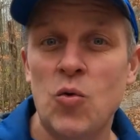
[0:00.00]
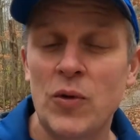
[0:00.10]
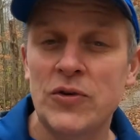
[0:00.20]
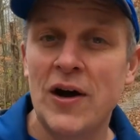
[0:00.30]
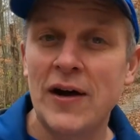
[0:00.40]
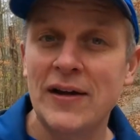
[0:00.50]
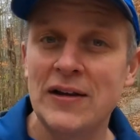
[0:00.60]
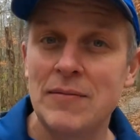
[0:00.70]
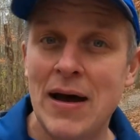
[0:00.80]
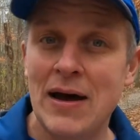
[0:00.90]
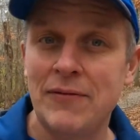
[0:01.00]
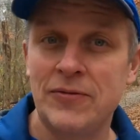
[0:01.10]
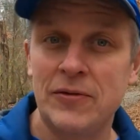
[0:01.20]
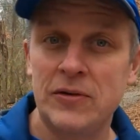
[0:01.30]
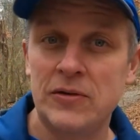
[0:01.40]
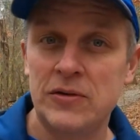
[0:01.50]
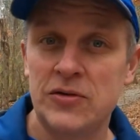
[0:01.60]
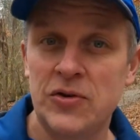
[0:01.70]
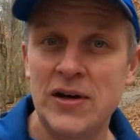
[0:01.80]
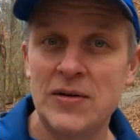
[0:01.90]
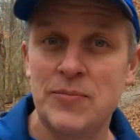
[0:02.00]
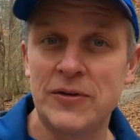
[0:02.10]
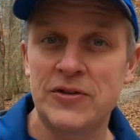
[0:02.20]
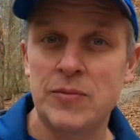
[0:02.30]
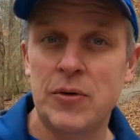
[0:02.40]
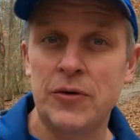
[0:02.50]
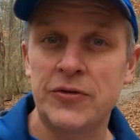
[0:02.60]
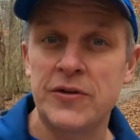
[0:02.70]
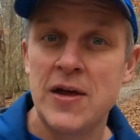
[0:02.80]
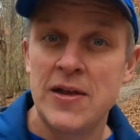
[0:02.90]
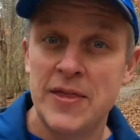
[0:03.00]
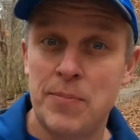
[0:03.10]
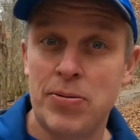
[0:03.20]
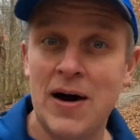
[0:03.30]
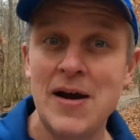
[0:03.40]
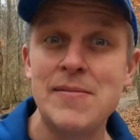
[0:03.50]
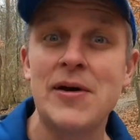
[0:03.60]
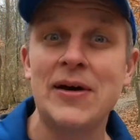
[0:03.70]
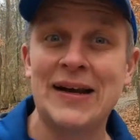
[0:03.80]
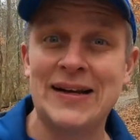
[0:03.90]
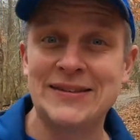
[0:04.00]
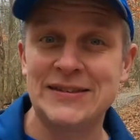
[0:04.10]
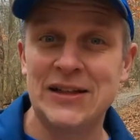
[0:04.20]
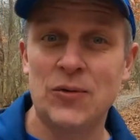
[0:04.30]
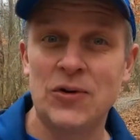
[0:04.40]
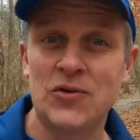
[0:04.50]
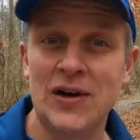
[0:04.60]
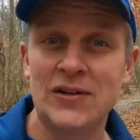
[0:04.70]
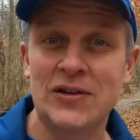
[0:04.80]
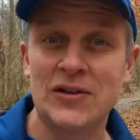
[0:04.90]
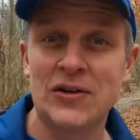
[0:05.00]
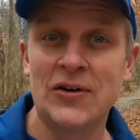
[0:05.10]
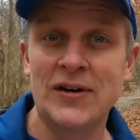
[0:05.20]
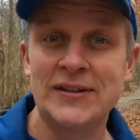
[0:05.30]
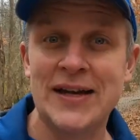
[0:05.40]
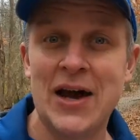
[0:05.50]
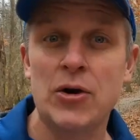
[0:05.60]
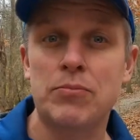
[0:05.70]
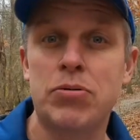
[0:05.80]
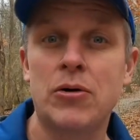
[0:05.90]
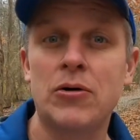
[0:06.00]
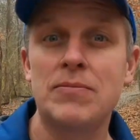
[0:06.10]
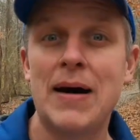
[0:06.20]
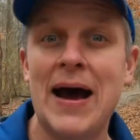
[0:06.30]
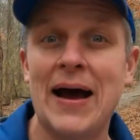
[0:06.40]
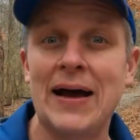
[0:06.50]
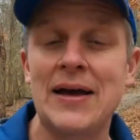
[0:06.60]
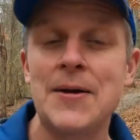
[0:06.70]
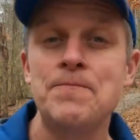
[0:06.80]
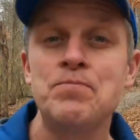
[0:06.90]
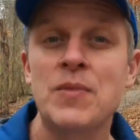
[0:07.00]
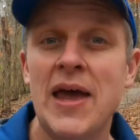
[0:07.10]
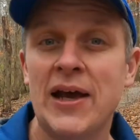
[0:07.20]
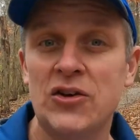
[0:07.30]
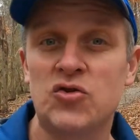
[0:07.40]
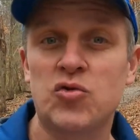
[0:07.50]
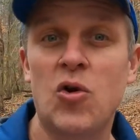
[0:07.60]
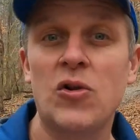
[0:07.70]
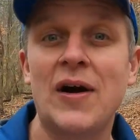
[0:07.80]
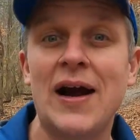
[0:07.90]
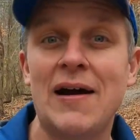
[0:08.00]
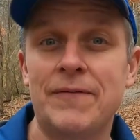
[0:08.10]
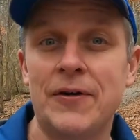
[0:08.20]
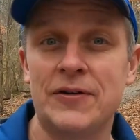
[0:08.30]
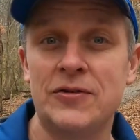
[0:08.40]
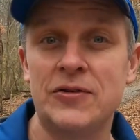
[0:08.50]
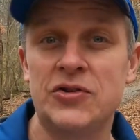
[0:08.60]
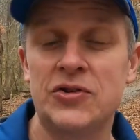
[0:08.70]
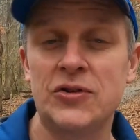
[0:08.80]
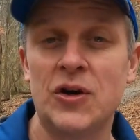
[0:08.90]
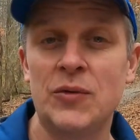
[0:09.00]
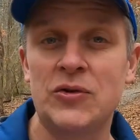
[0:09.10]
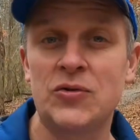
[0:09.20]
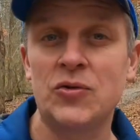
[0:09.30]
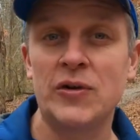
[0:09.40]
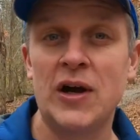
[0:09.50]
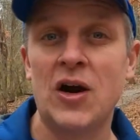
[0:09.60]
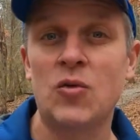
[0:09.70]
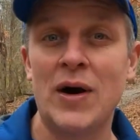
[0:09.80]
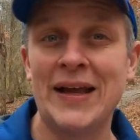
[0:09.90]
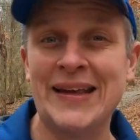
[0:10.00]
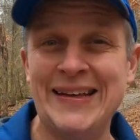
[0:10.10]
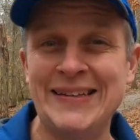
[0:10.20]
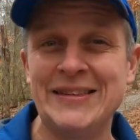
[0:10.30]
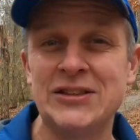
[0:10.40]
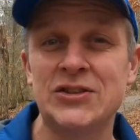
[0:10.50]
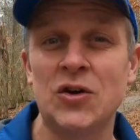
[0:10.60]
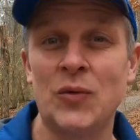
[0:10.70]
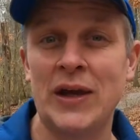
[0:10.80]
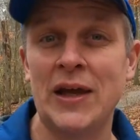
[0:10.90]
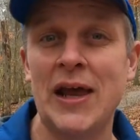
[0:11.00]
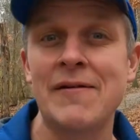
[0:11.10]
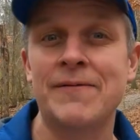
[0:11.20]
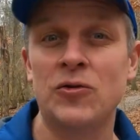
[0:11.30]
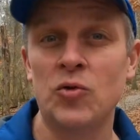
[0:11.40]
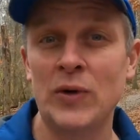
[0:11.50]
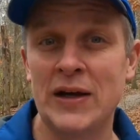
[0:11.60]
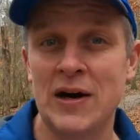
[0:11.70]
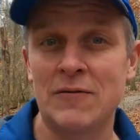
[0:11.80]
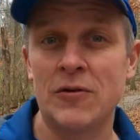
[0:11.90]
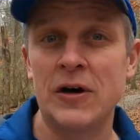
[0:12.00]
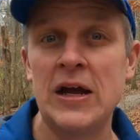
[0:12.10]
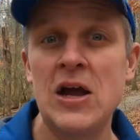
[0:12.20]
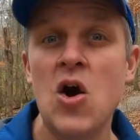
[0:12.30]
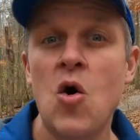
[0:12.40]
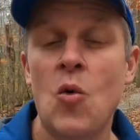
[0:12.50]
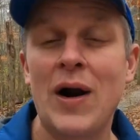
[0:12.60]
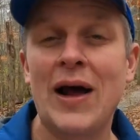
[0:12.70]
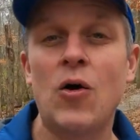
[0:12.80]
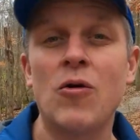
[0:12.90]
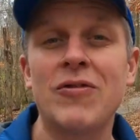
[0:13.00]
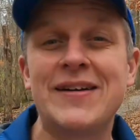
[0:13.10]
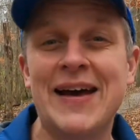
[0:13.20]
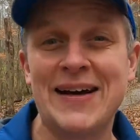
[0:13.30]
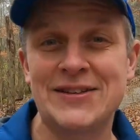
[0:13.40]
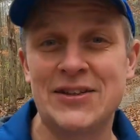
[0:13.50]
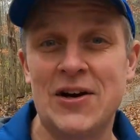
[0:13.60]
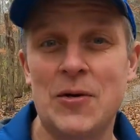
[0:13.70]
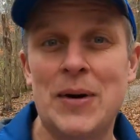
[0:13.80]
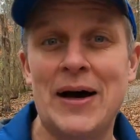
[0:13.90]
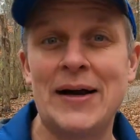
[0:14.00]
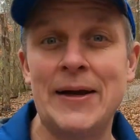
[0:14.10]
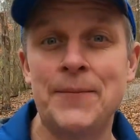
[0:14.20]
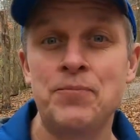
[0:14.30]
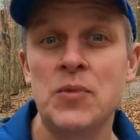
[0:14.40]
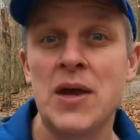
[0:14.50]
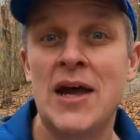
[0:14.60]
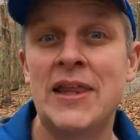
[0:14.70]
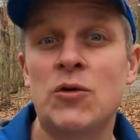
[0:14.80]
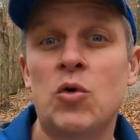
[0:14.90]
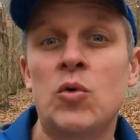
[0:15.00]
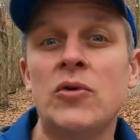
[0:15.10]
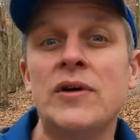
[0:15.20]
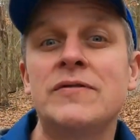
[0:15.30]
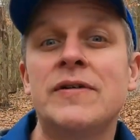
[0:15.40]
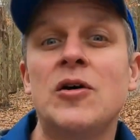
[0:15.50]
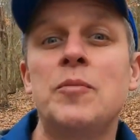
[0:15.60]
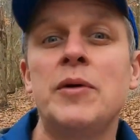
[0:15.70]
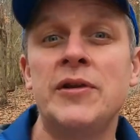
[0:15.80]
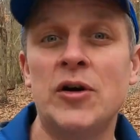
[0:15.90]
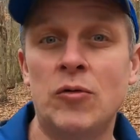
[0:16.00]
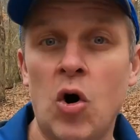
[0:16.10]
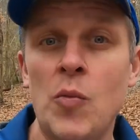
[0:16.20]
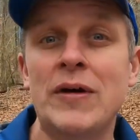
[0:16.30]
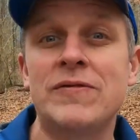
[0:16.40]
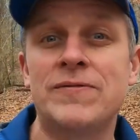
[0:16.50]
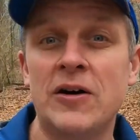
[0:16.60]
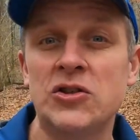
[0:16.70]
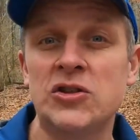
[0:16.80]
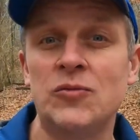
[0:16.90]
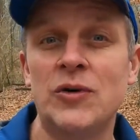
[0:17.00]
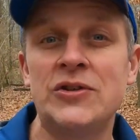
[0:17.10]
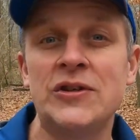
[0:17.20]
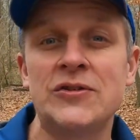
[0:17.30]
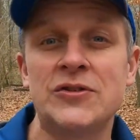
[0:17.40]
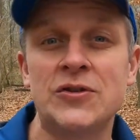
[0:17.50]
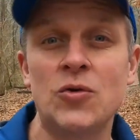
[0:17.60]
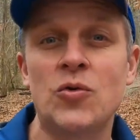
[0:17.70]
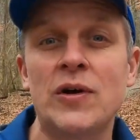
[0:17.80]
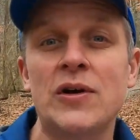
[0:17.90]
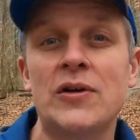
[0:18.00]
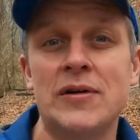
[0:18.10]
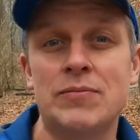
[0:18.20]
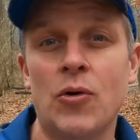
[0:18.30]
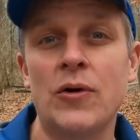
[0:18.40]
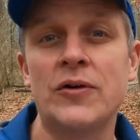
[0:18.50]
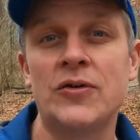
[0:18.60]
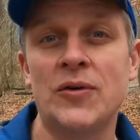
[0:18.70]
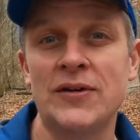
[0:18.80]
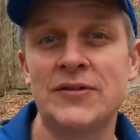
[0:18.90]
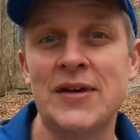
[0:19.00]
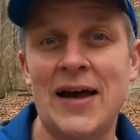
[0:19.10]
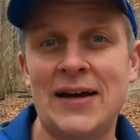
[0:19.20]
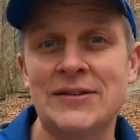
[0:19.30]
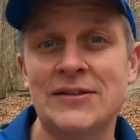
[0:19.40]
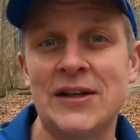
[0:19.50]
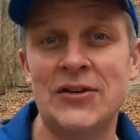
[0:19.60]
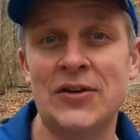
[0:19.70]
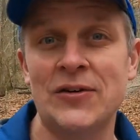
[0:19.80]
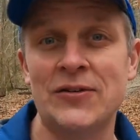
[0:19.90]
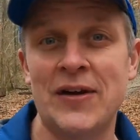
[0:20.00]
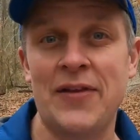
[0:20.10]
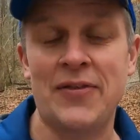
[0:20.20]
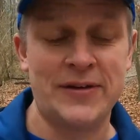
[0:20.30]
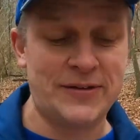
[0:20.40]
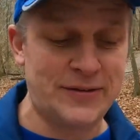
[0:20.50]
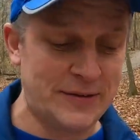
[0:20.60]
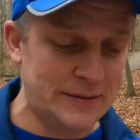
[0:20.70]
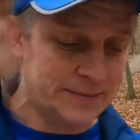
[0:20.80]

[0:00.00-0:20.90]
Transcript: when we're talking the MAF training principles, the primary lesson that we're trying to learn is how to pull back and control our effort to ensure that we truly are running easy so that we get a full recovery, we're not overtaxing our body, and that we're really developing the aerobic function, which is so critically important to us as endurance athletes.